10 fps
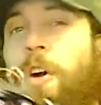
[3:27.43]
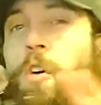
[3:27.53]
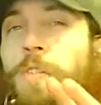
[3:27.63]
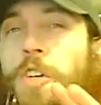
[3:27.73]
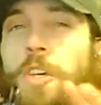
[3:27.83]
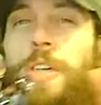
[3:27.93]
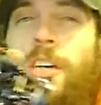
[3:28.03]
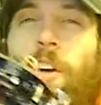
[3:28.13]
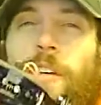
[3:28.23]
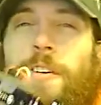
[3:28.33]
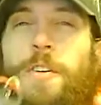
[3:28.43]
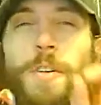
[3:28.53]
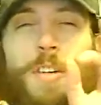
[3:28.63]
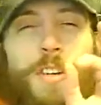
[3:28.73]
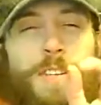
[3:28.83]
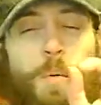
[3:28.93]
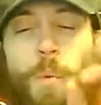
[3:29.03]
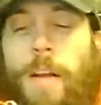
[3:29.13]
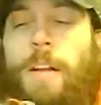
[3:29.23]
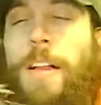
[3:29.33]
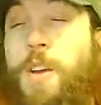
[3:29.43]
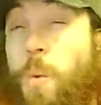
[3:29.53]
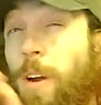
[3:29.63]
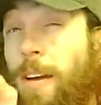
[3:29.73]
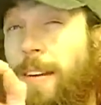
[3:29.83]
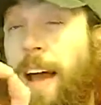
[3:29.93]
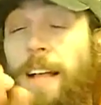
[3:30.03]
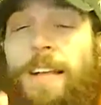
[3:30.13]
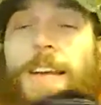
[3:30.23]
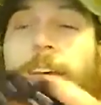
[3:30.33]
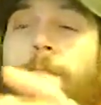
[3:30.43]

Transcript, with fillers: it's overshooting or undershooting just a wiggle and you want to dial it